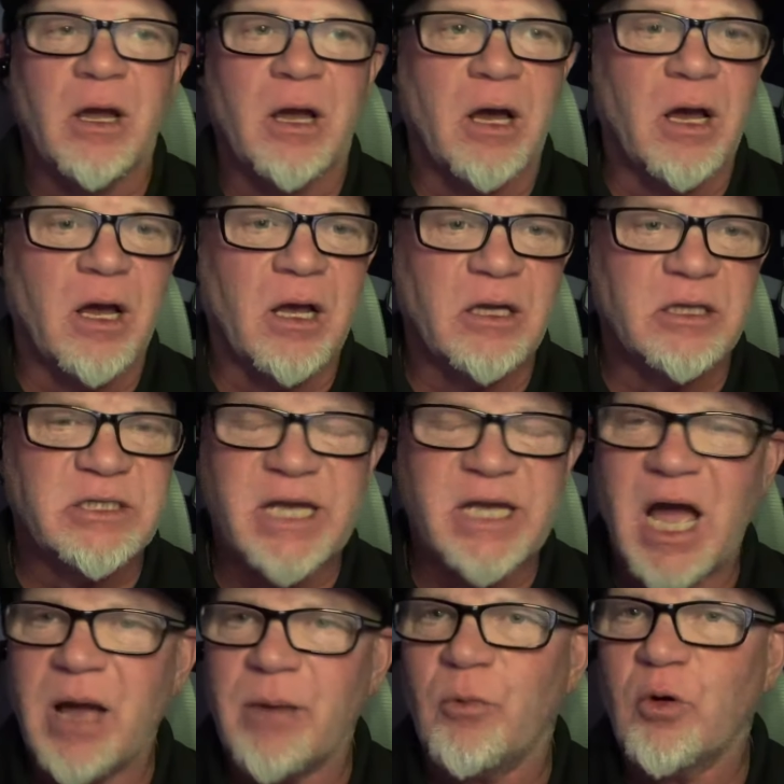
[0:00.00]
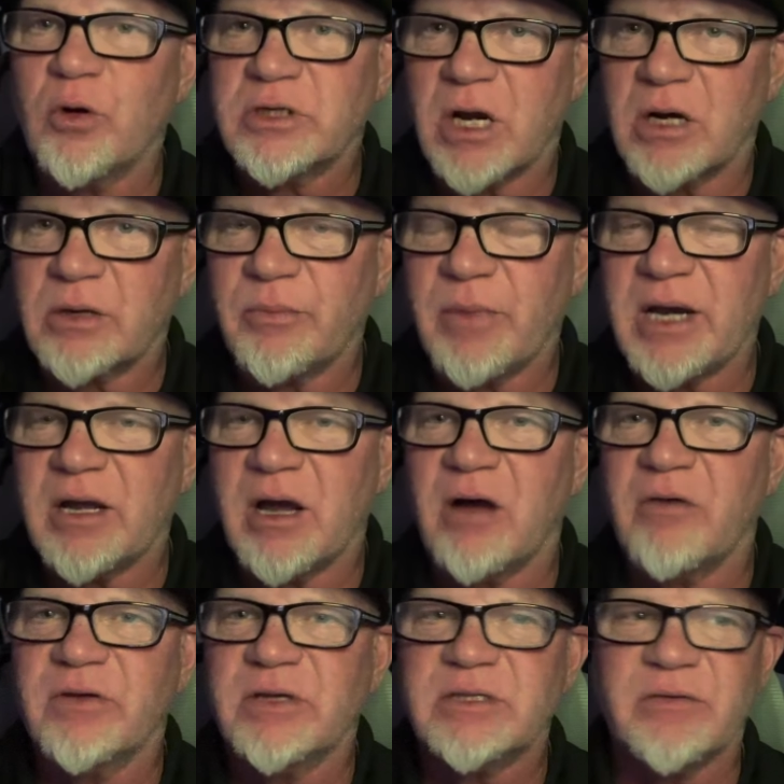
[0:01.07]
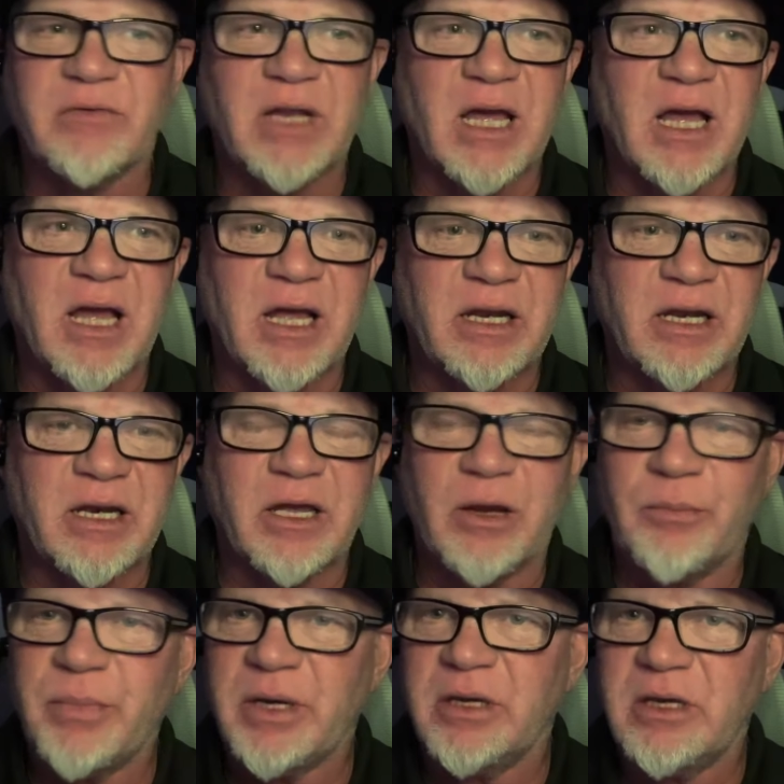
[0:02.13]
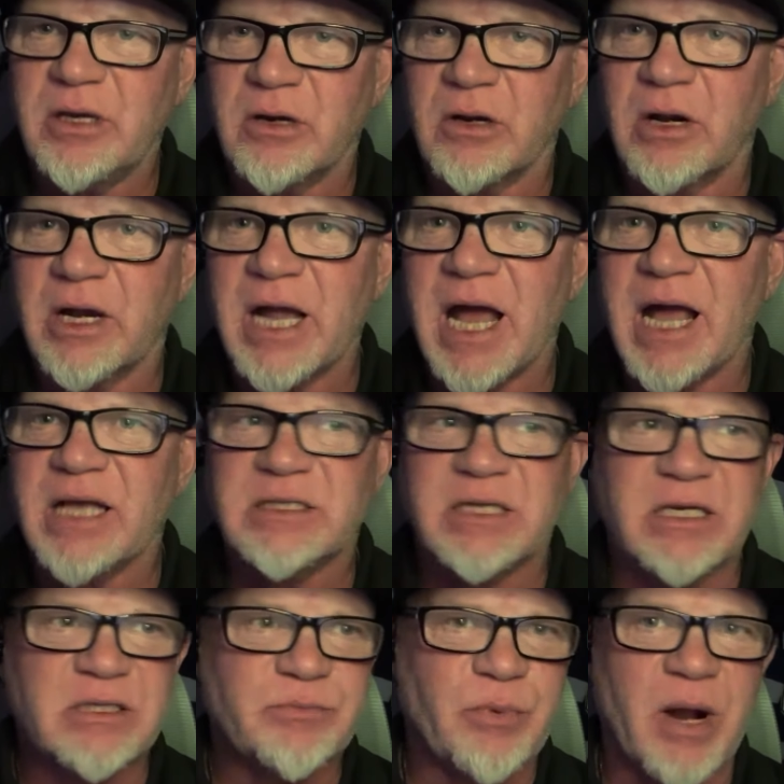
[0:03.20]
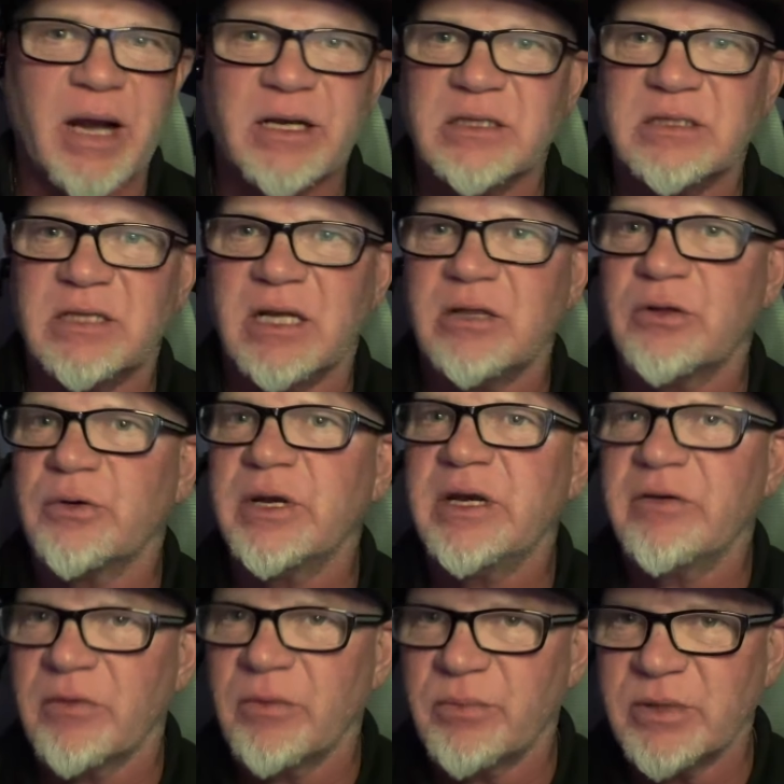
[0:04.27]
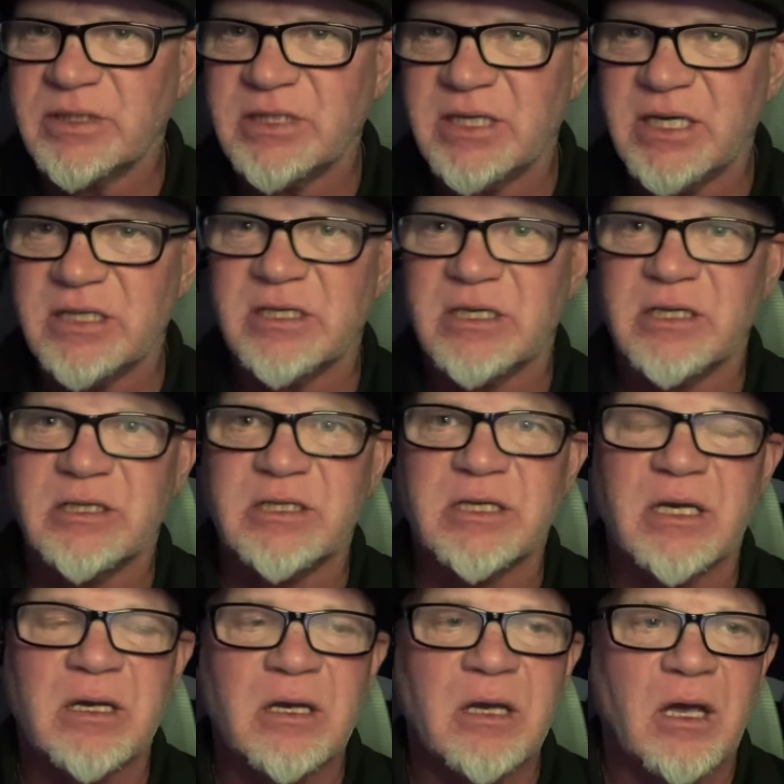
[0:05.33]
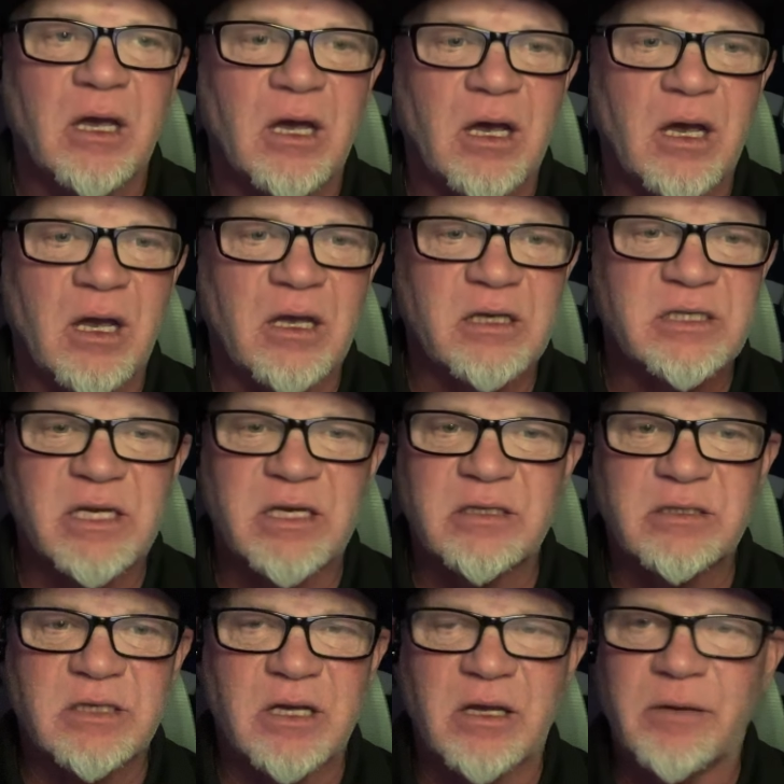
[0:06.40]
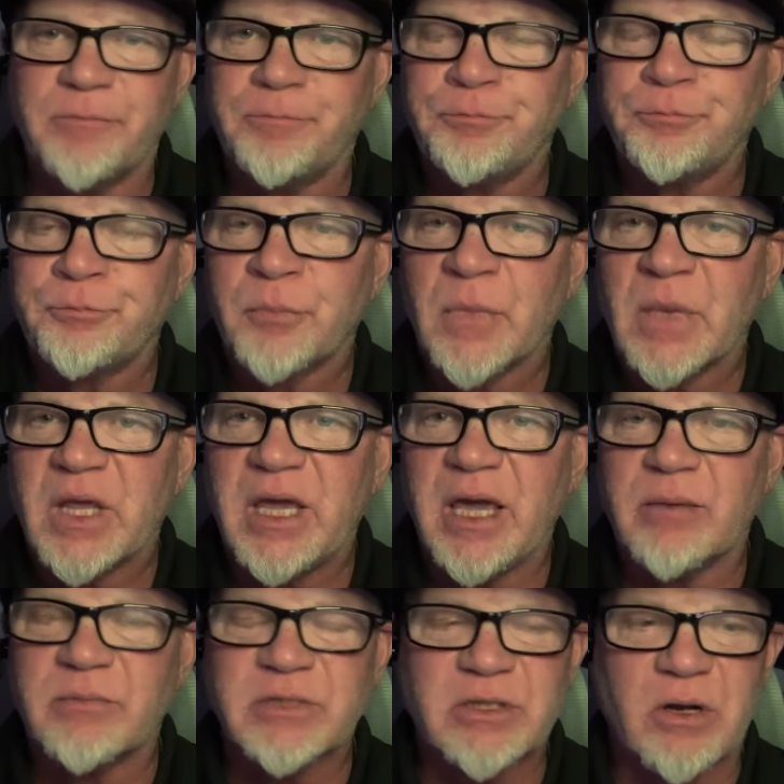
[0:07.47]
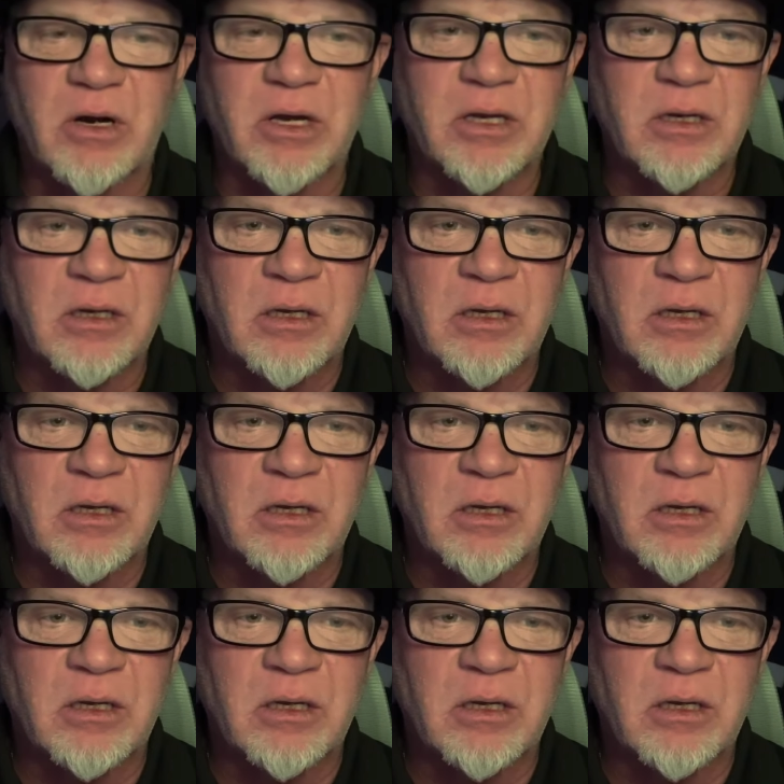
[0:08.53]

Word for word: Uh, Ja'Kai Moore talked about the offensive line and helping the younger guys. He's practiced at three different positions uh, since uh, camp started,